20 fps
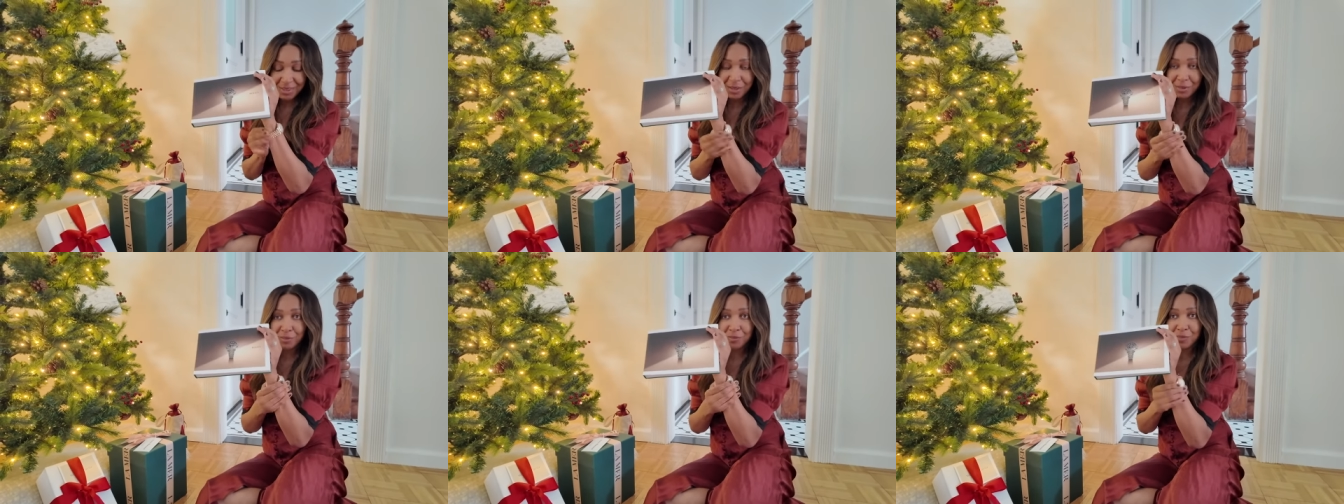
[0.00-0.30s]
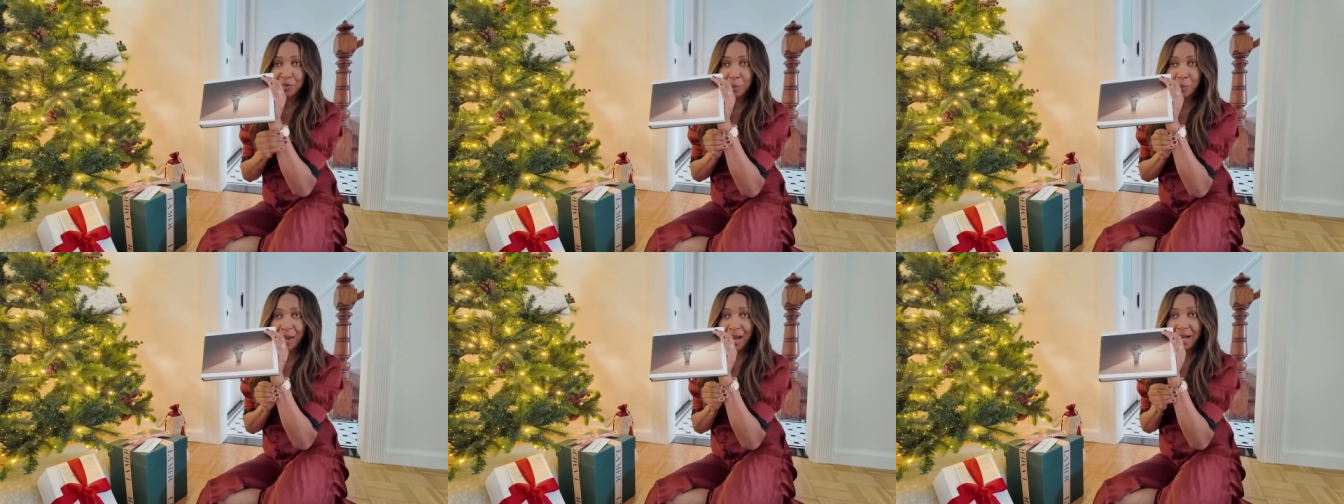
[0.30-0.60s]
the,
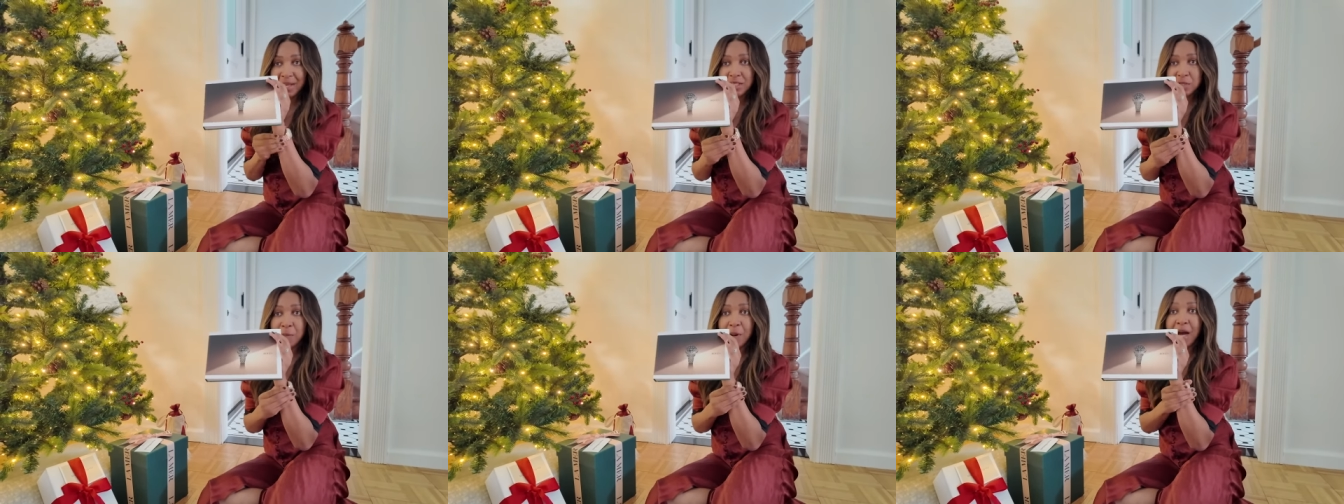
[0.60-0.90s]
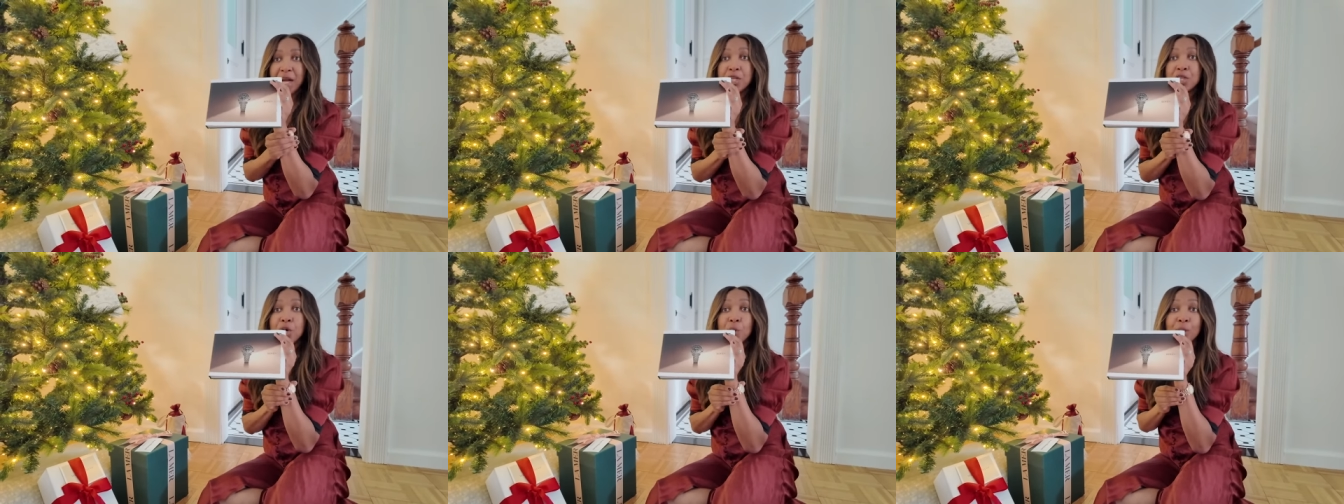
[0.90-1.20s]
the band, but
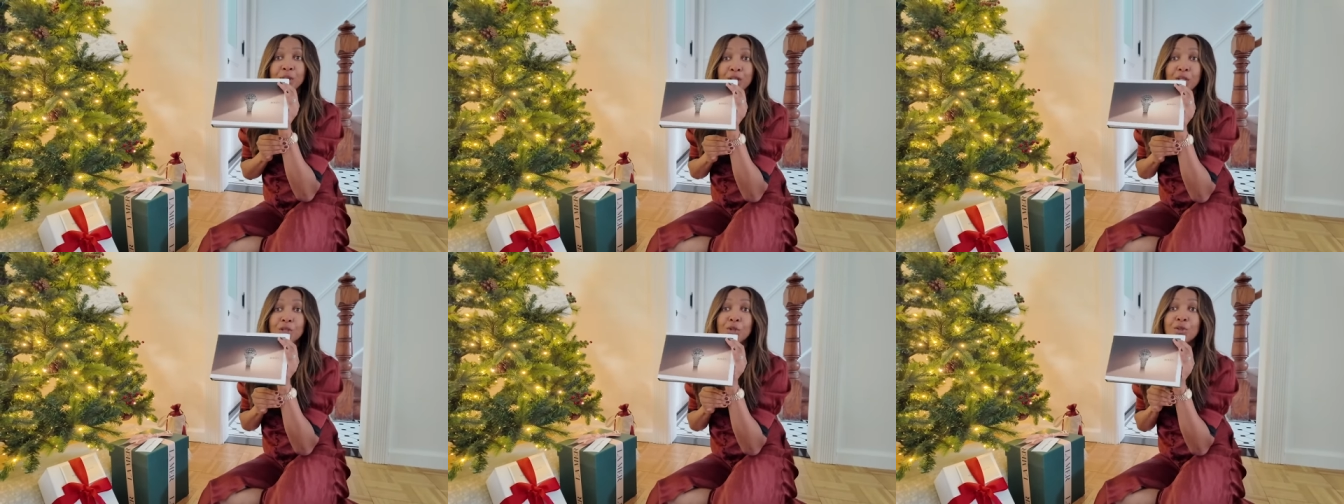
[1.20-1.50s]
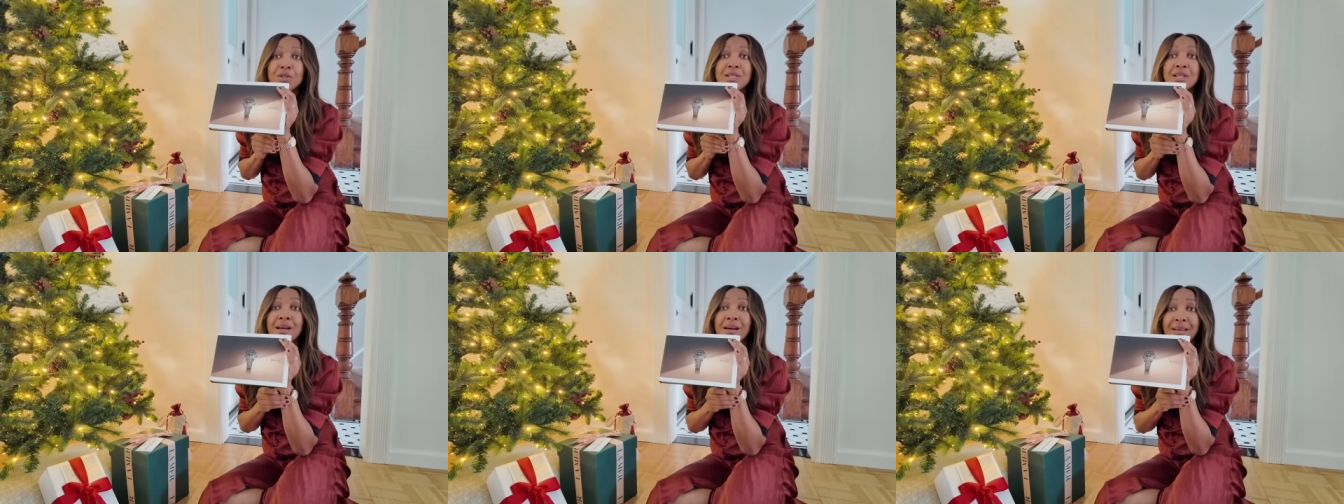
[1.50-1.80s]
I know what it
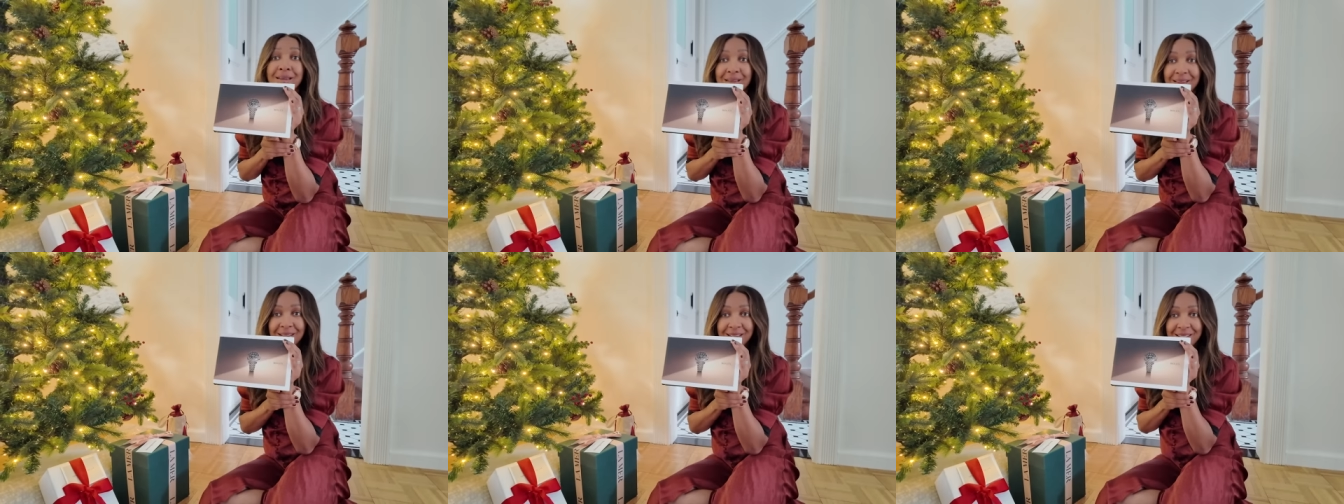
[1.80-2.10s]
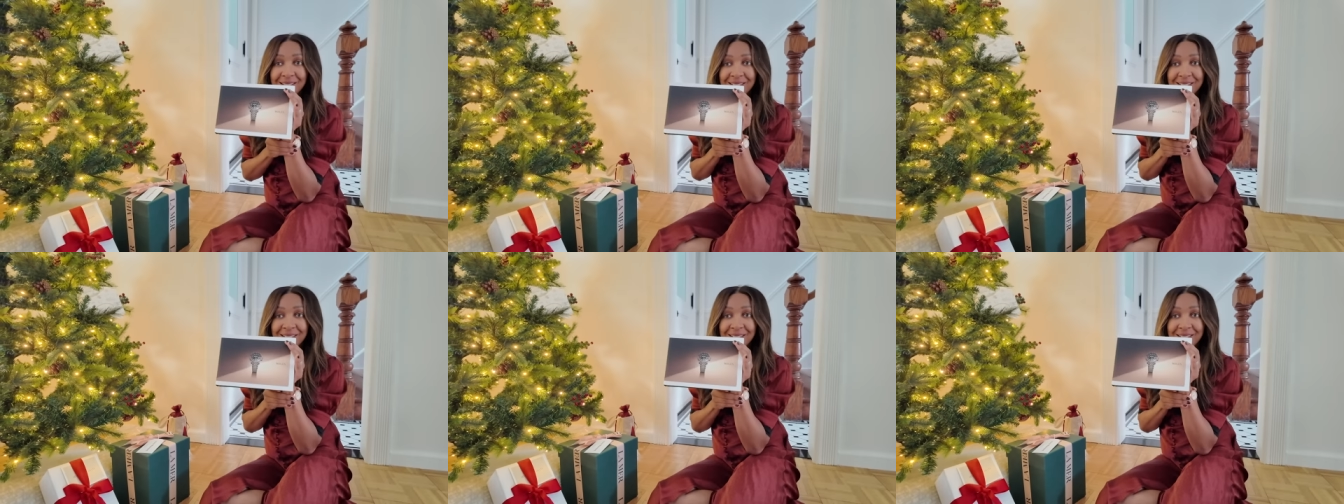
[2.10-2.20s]
looks like.